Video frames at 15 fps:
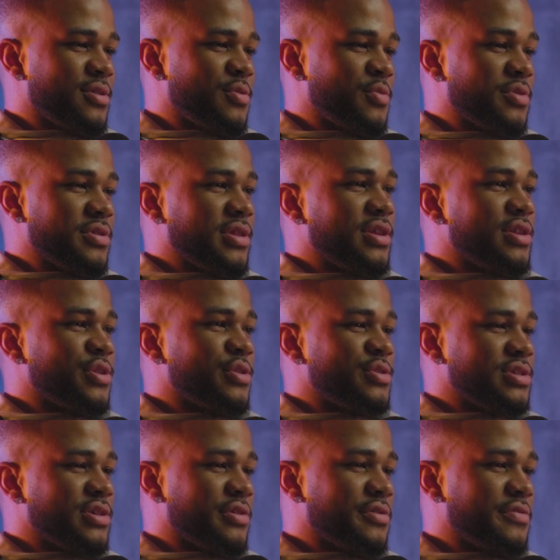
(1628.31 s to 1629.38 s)
within
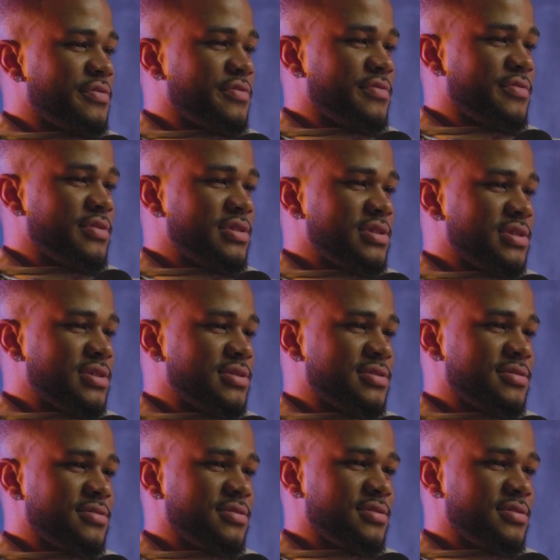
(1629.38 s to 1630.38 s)
yourself is